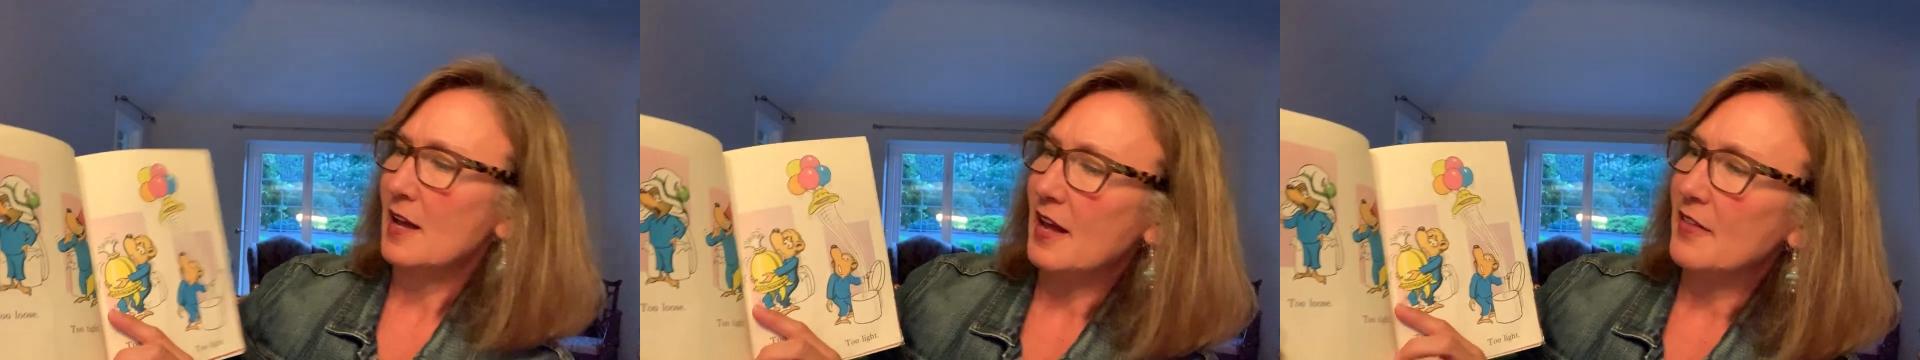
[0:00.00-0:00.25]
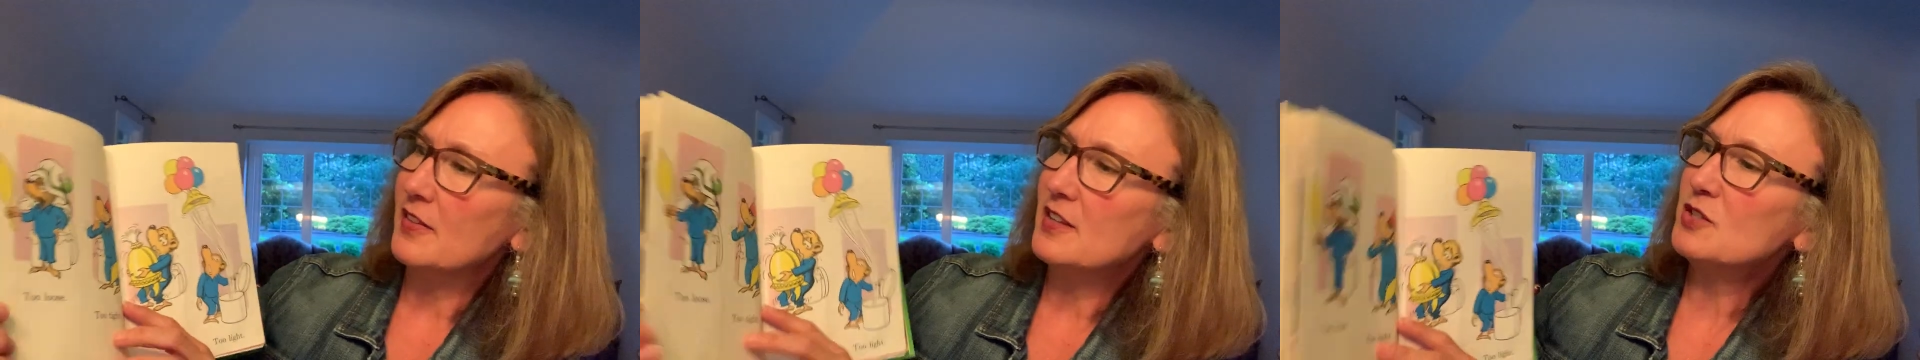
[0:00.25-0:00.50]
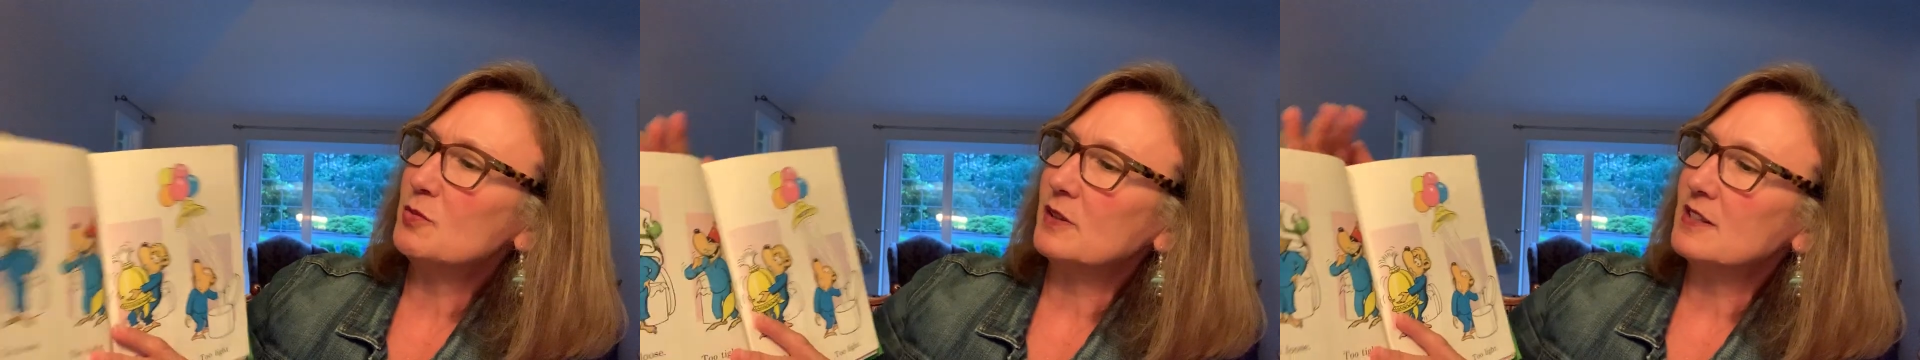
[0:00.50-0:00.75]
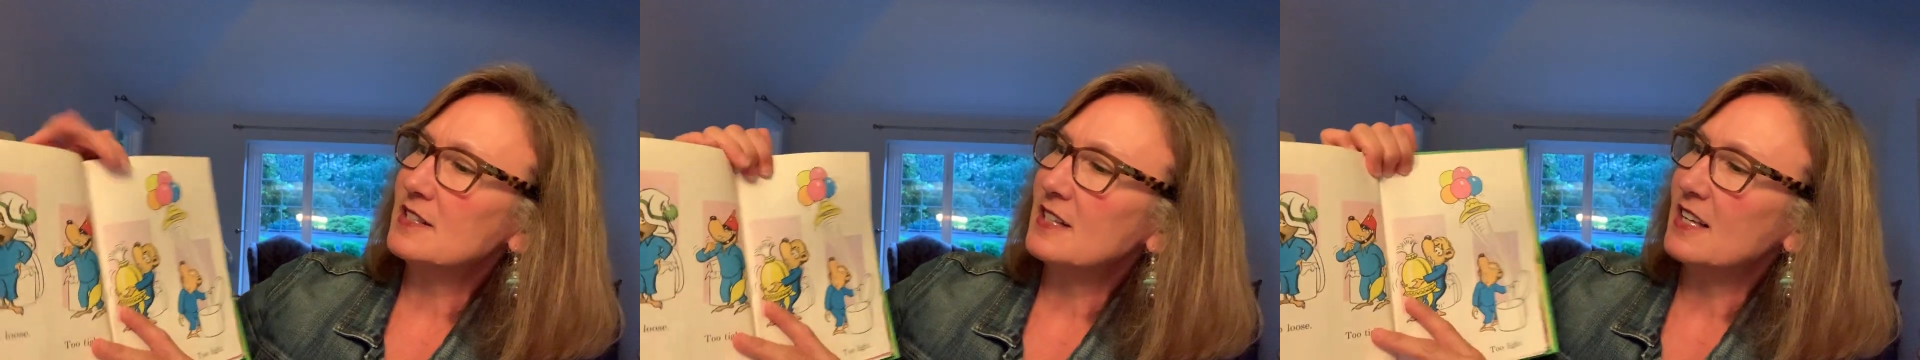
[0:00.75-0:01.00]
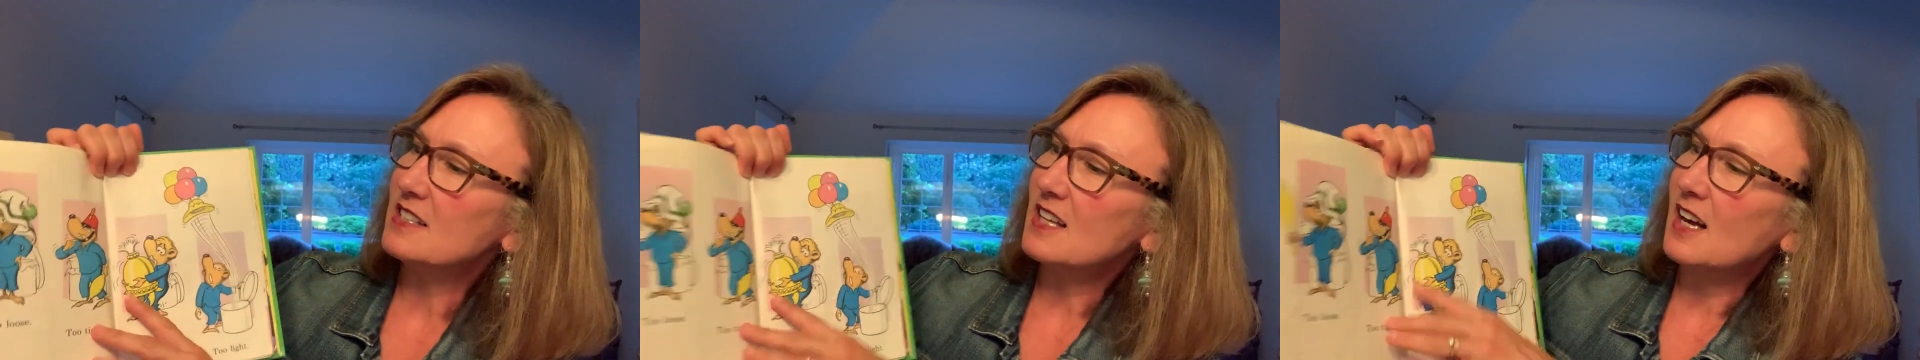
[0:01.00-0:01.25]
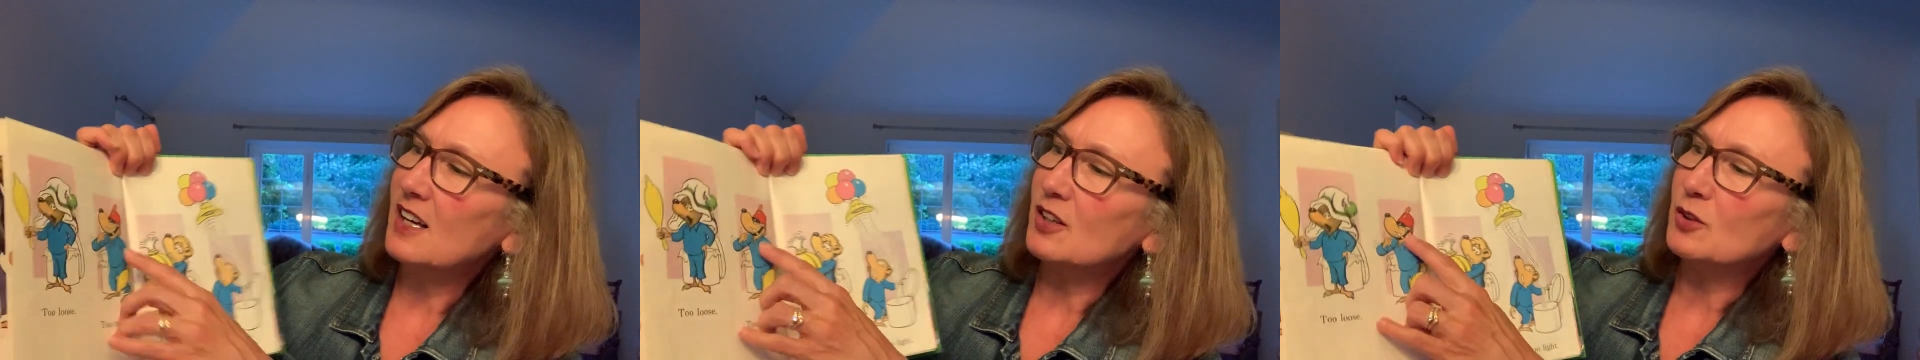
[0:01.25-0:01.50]
And this one says,
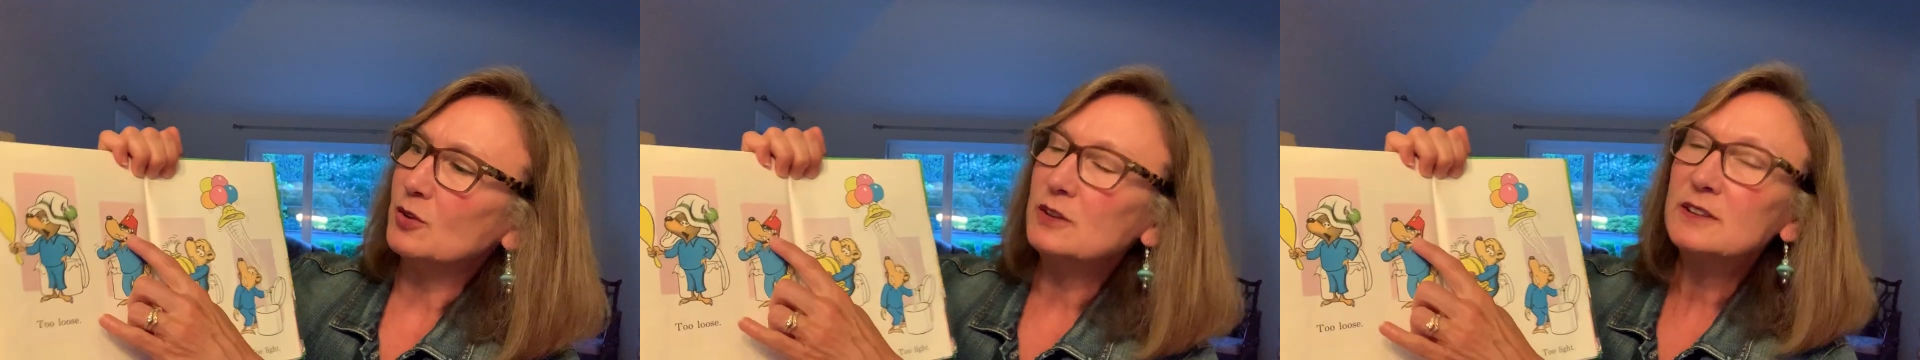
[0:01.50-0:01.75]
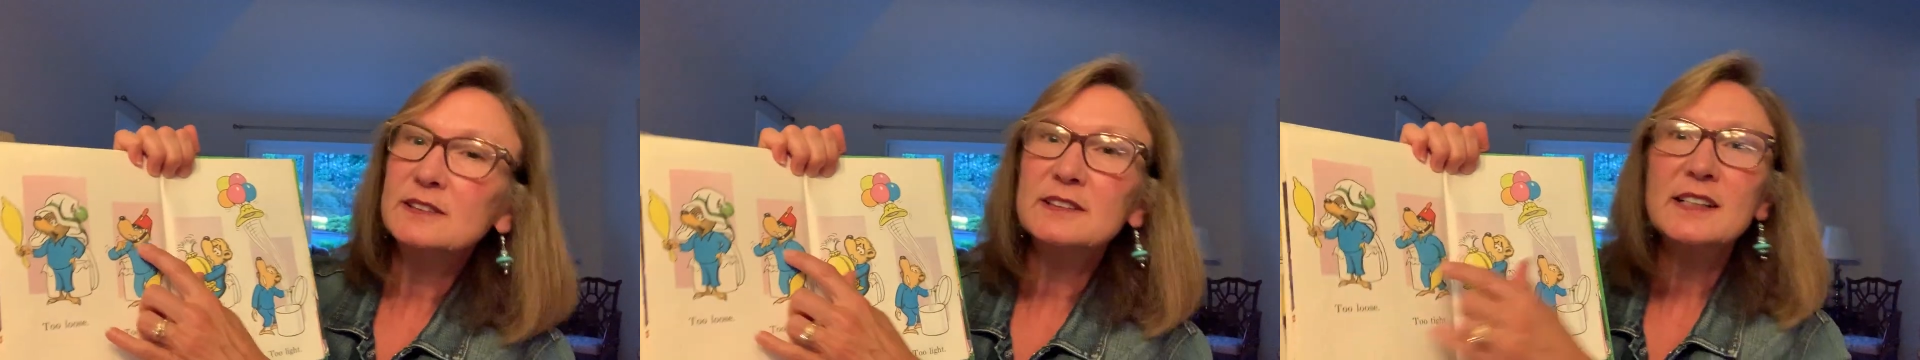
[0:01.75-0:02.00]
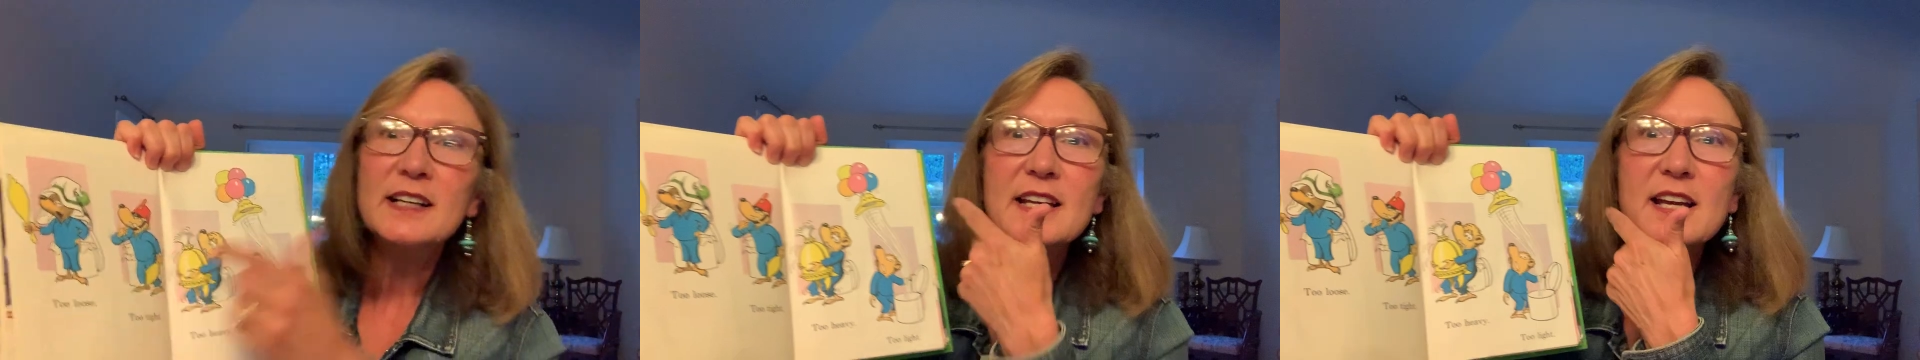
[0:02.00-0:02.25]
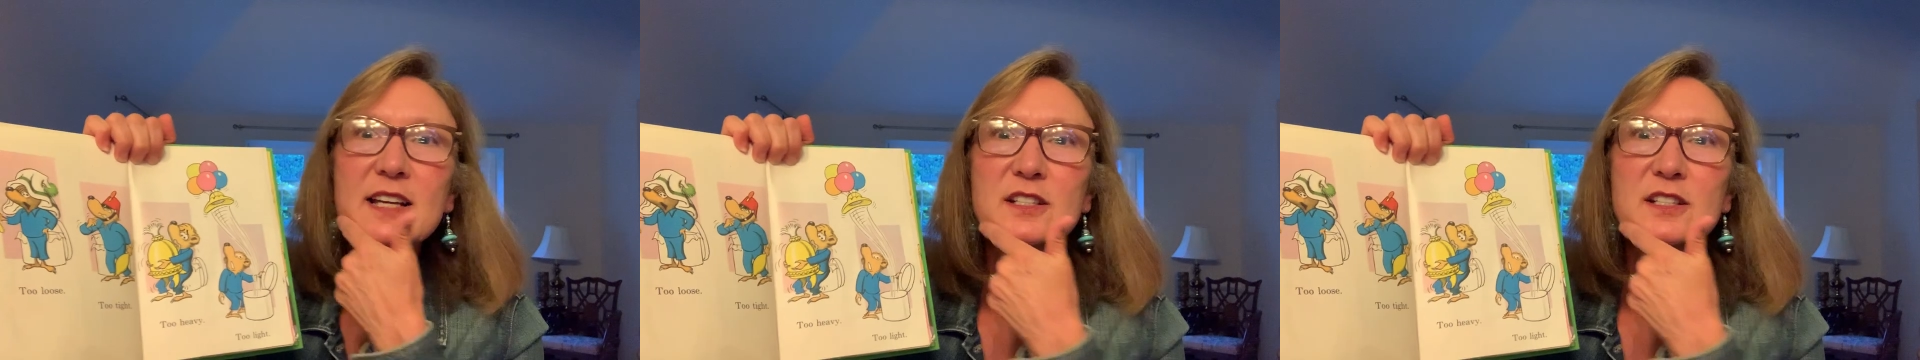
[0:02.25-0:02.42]
uh-oh, he